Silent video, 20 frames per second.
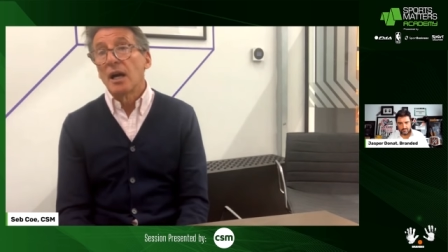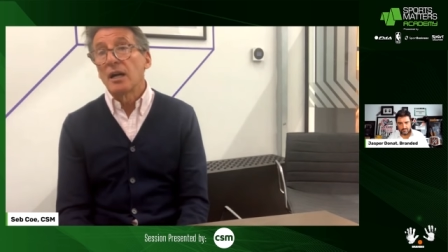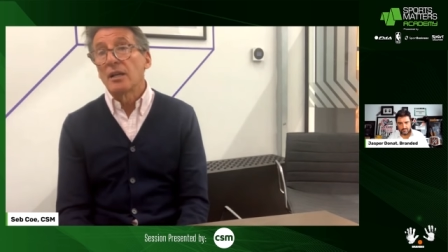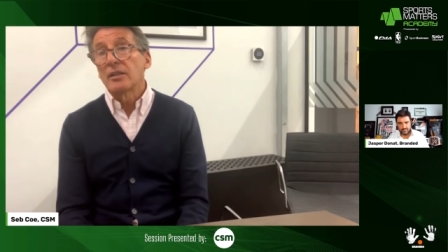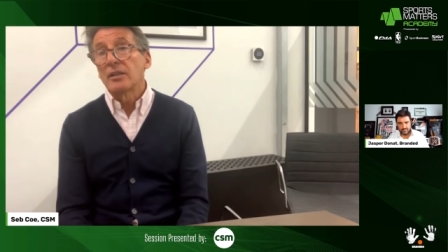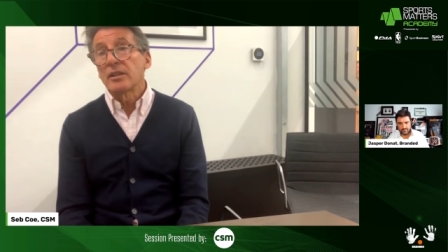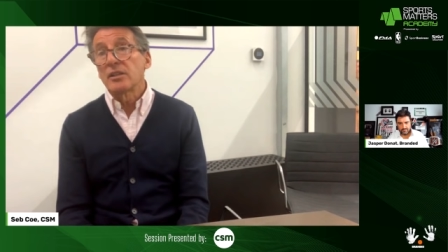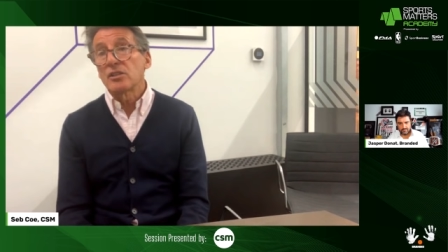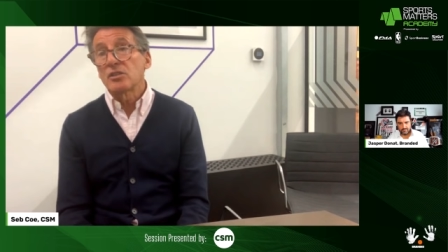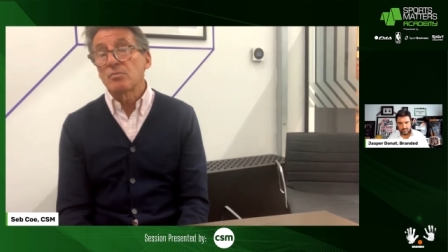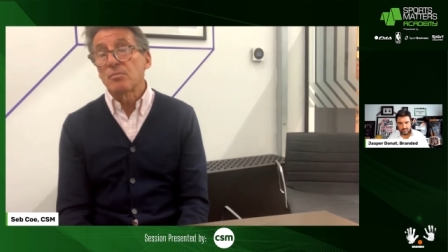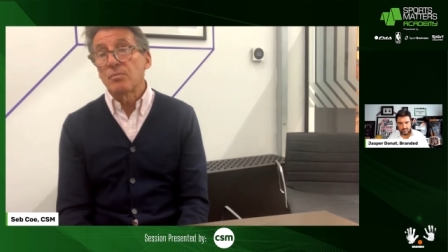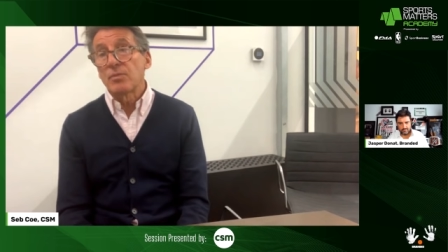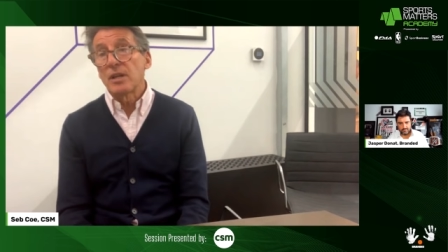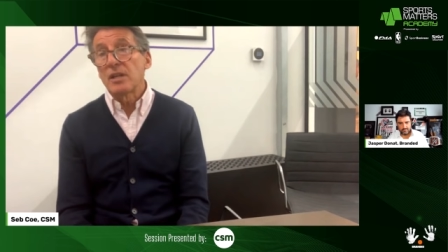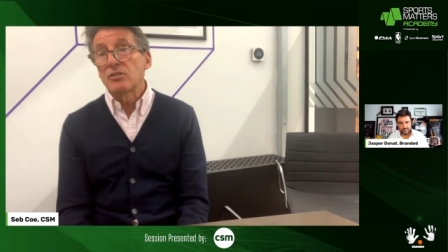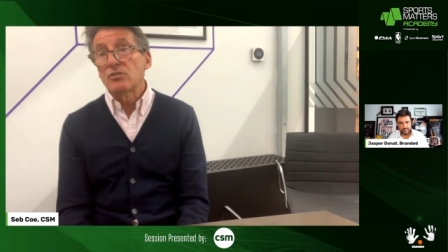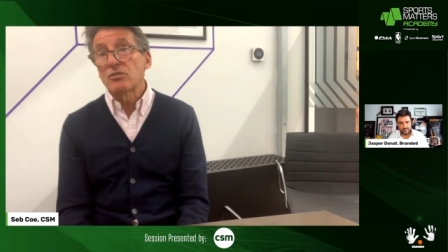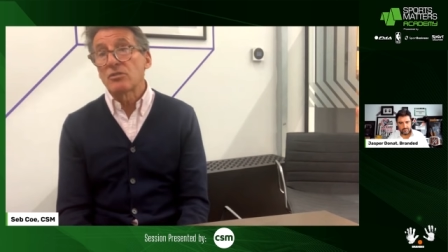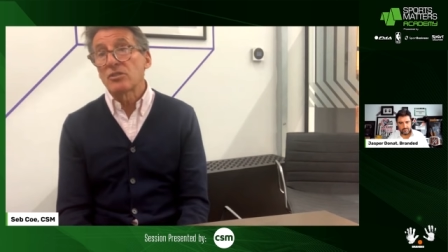I think,
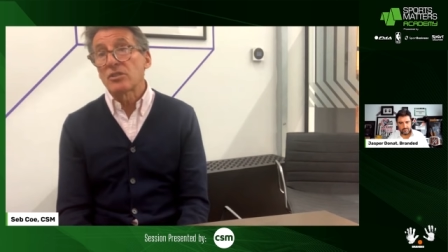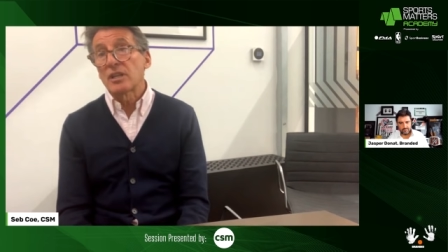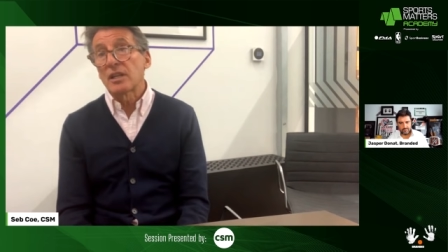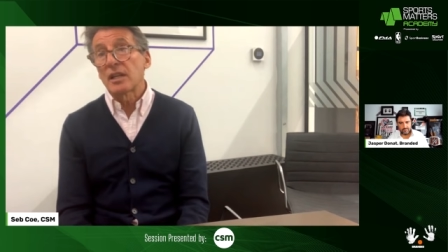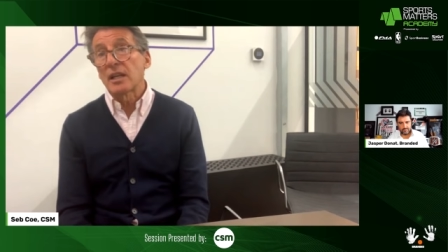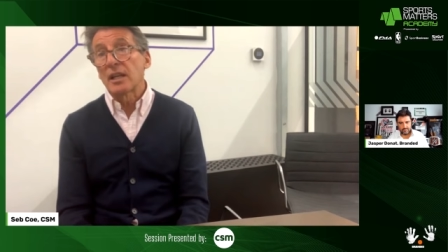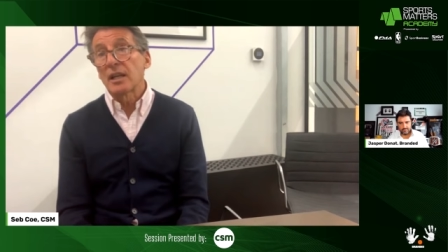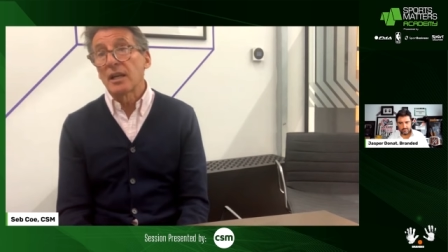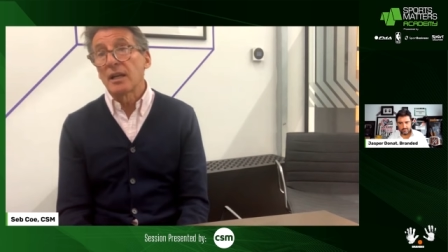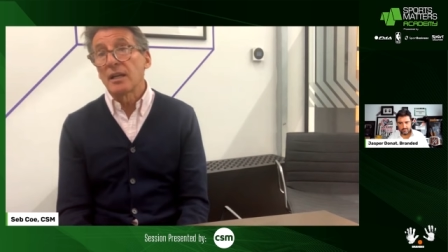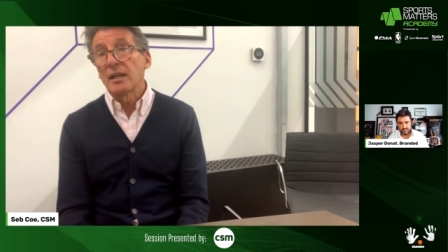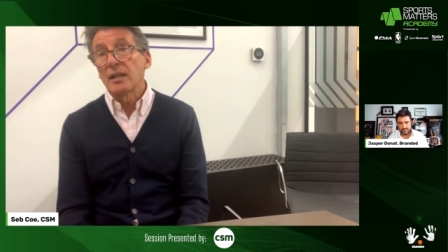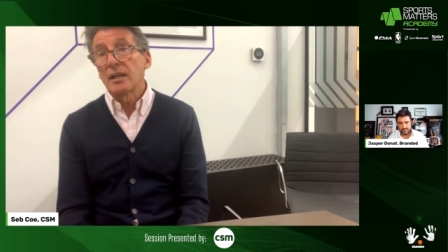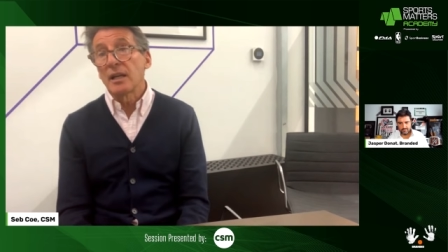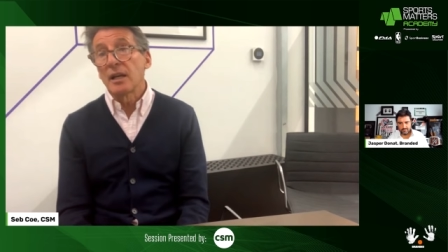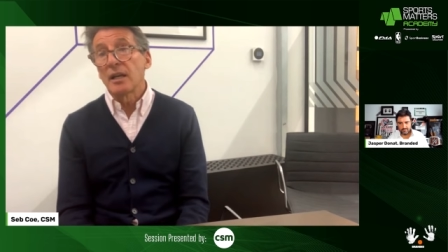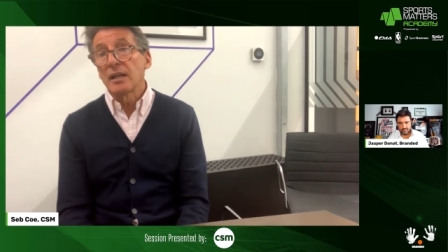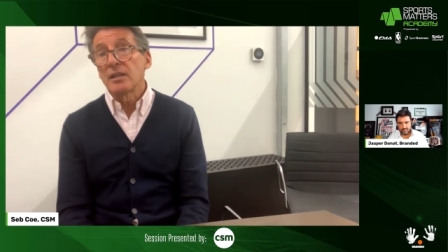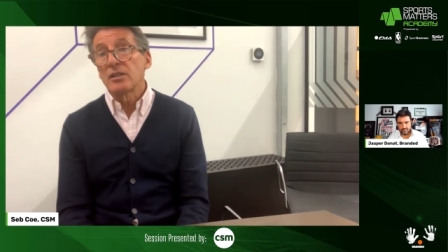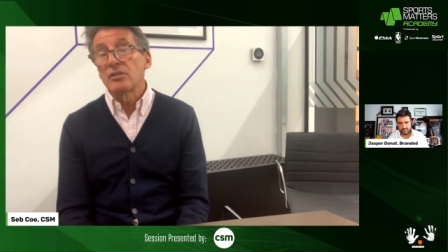interestingly,
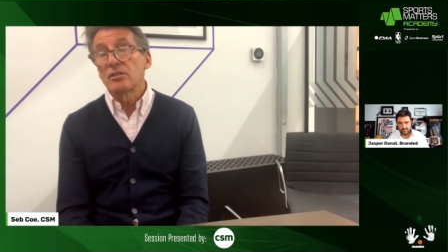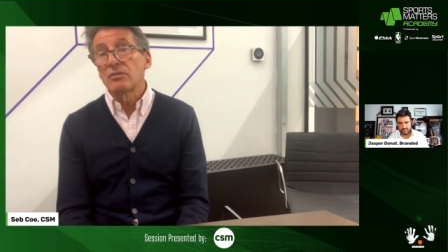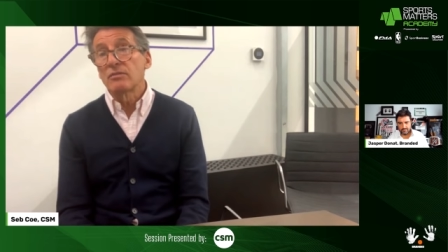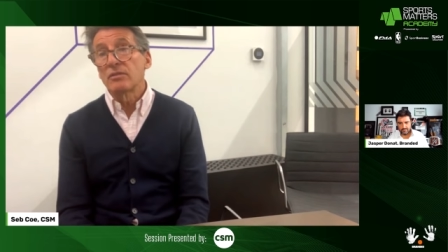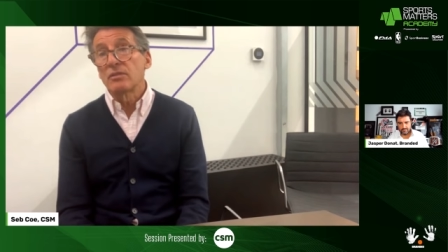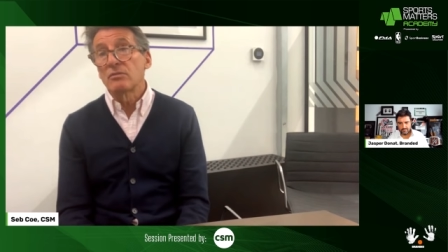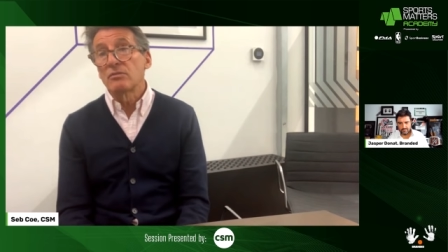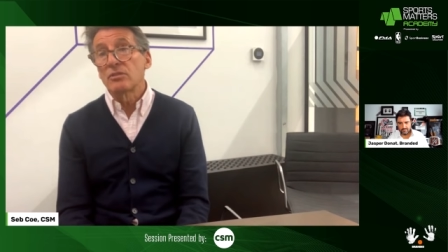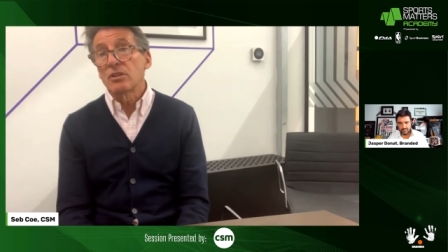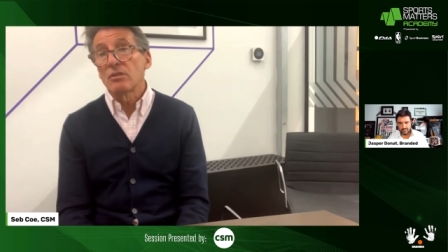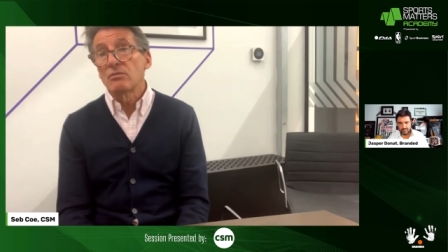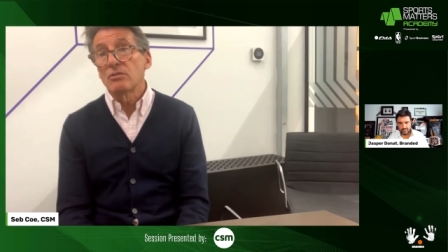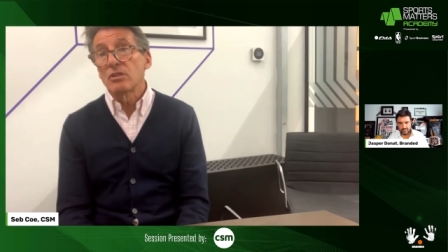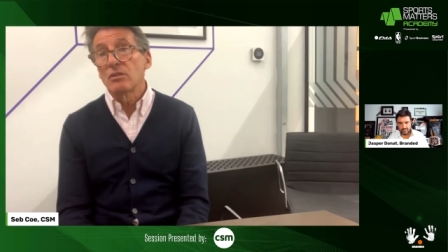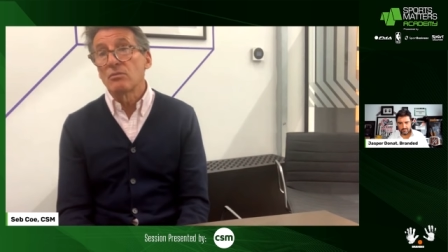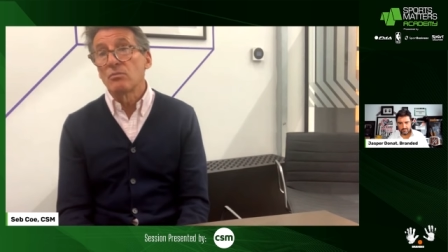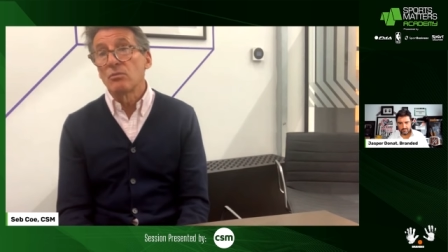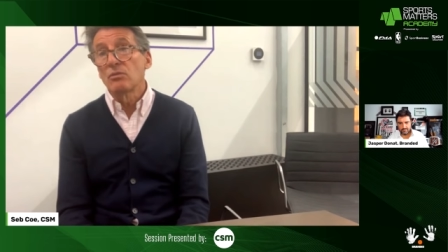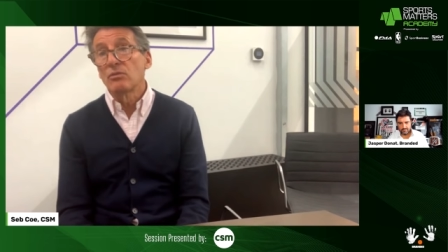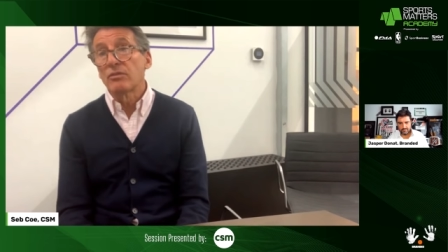I, I interviewed
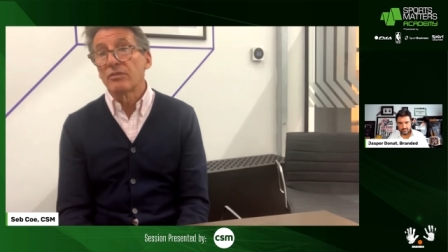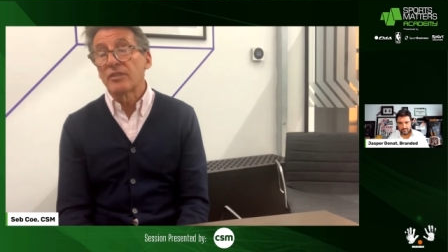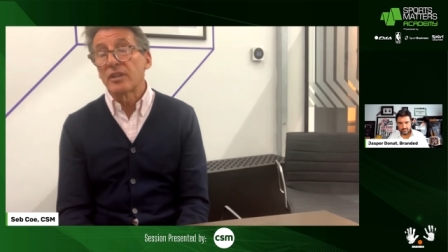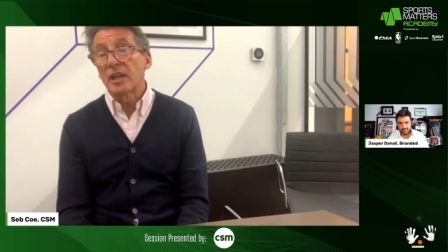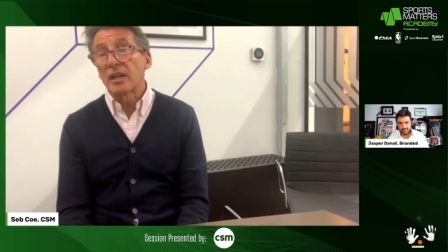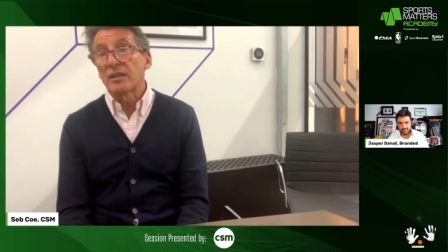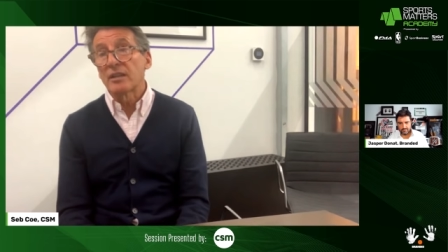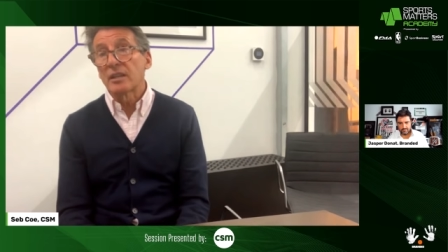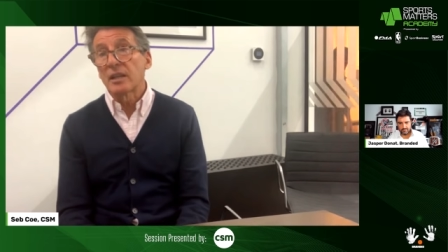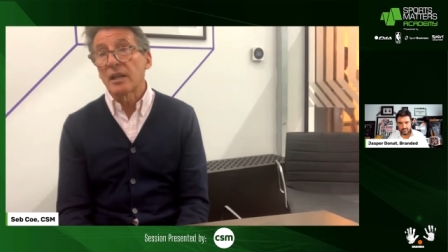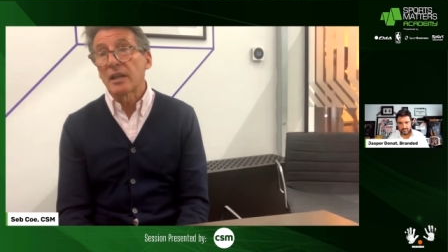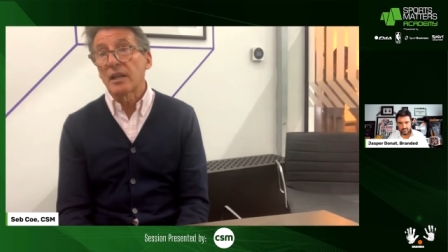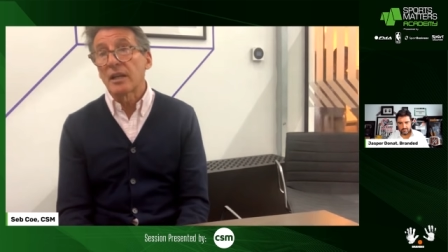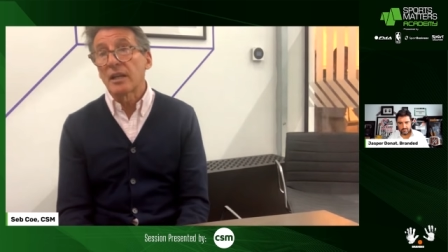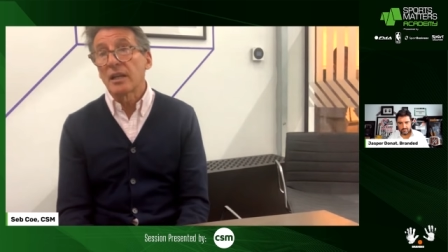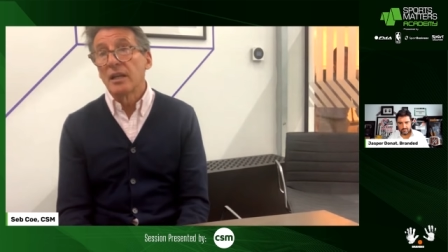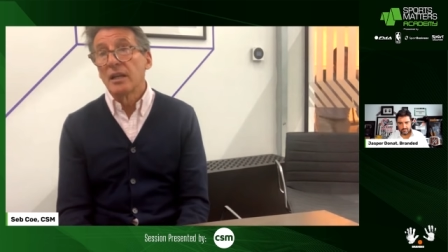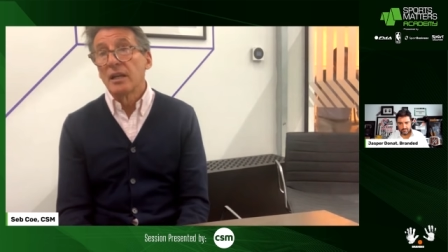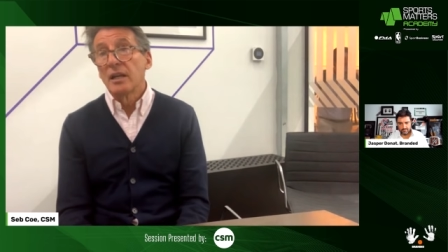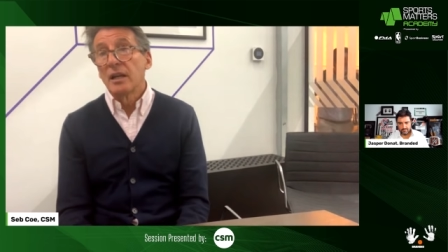Toto Wolff the other
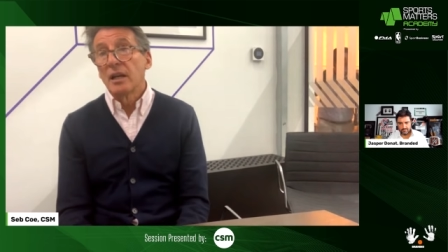day